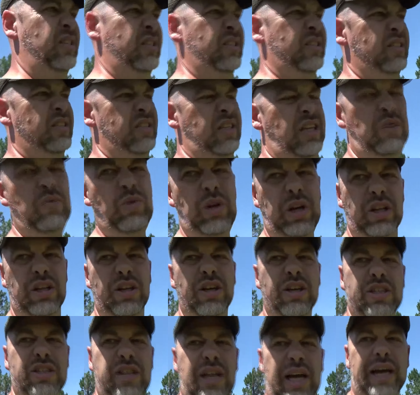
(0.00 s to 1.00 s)
see what it
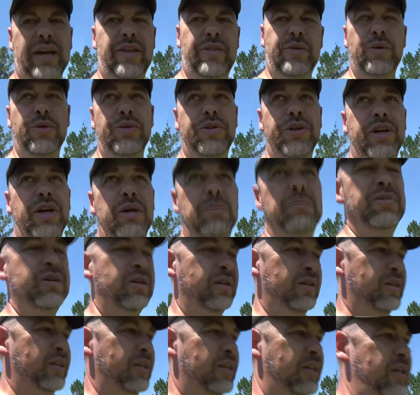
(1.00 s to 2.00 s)
looks like through them. I'm
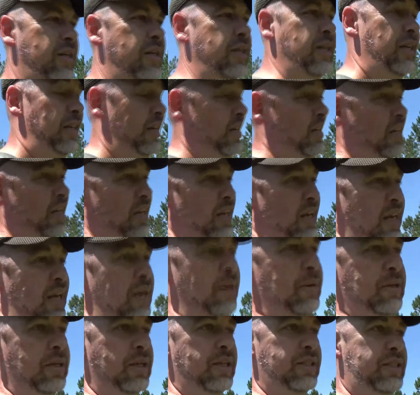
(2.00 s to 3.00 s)

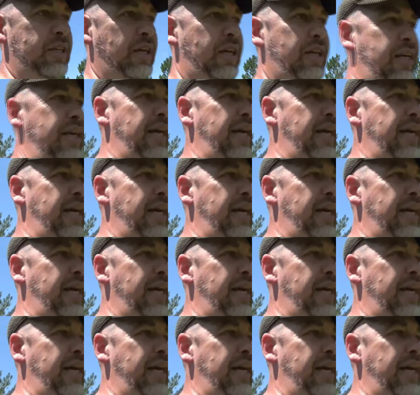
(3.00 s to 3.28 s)
telling